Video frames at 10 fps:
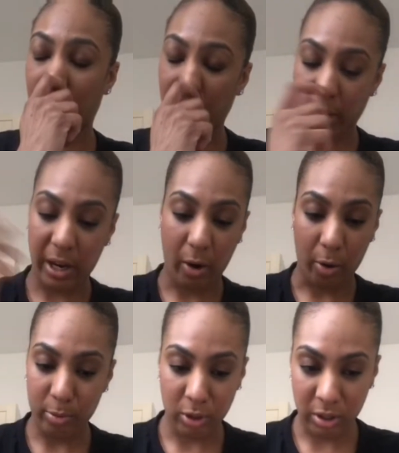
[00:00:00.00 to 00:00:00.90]
three
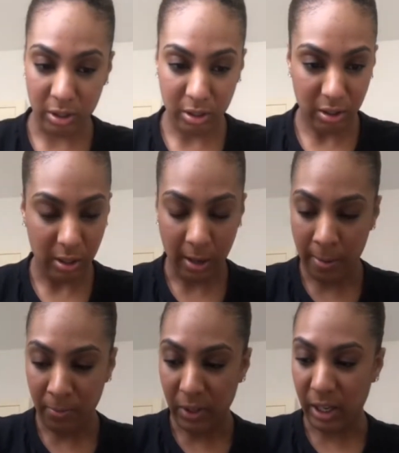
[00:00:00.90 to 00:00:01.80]
options
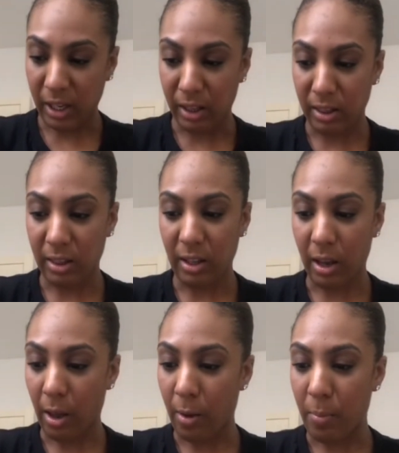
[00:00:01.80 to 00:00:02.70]
in
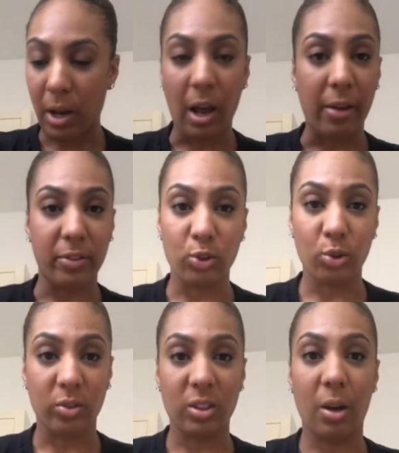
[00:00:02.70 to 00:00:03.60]
a life
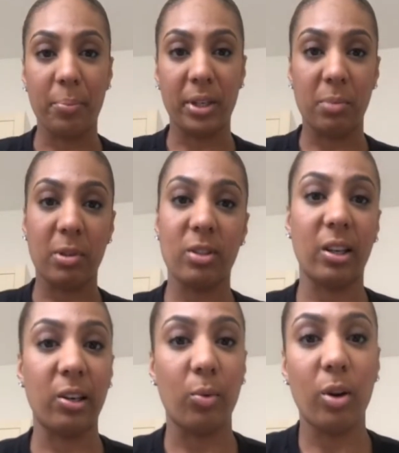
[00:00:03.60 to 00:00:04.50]
insurance company, because I
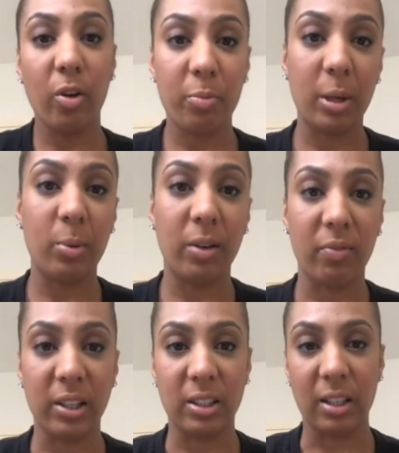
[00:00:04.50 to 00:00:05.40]
know a lot of people
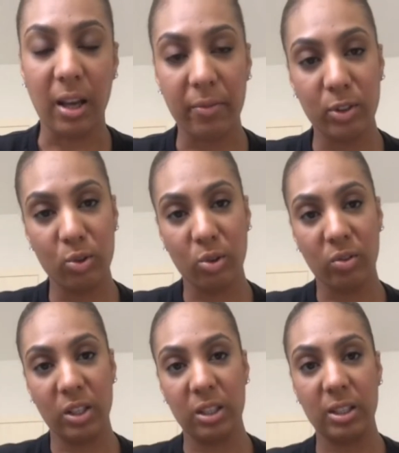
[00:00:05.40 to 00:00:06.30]
invest in life
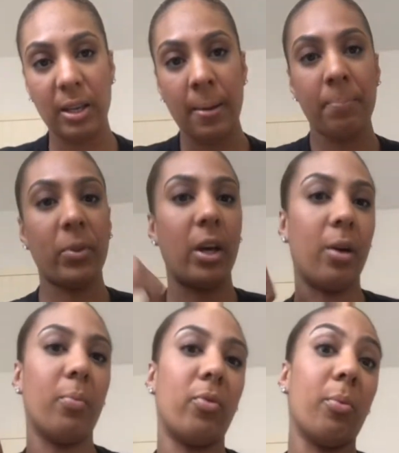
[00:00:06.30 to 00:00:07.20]
insurance
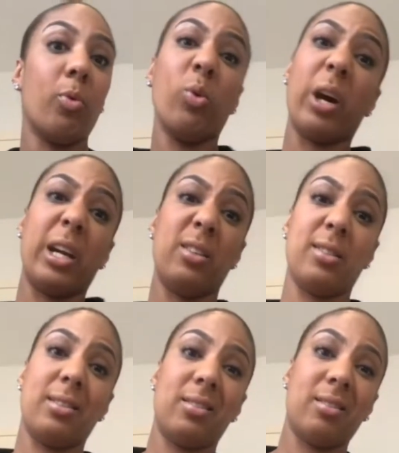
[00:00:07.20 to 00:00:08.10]
from all
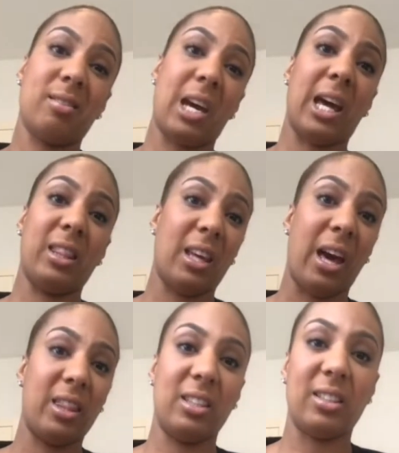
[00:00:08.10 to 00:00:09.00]
ages at
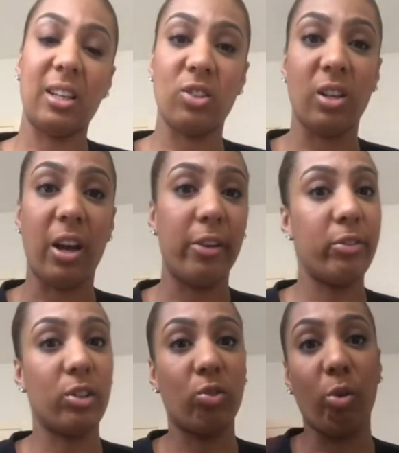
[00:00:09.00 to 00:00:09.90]
this stage in life,
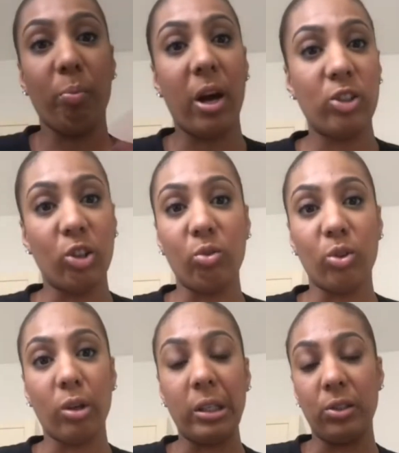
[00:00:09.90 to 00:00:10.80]
just from my general
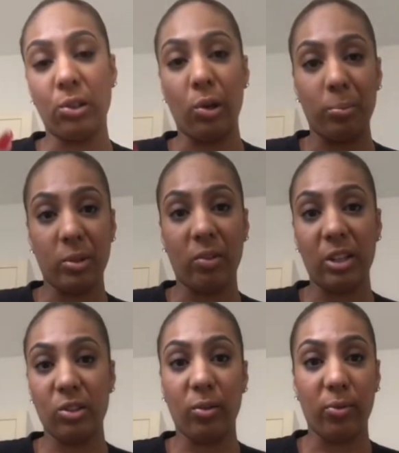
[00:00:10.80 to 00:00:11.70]
knowledge and
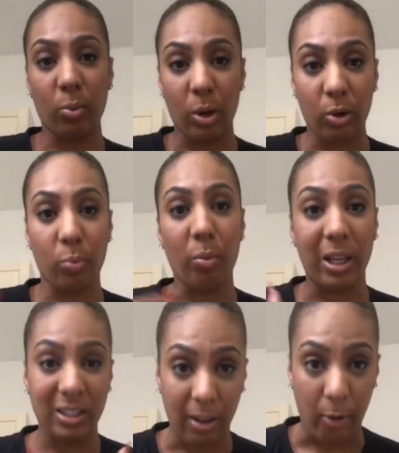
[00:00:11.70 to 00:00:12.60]
observation of the world
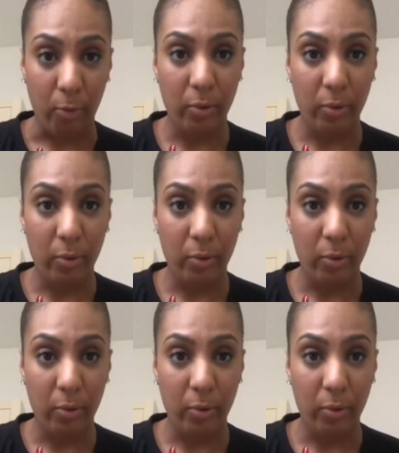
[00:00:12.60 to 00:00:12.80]
myself.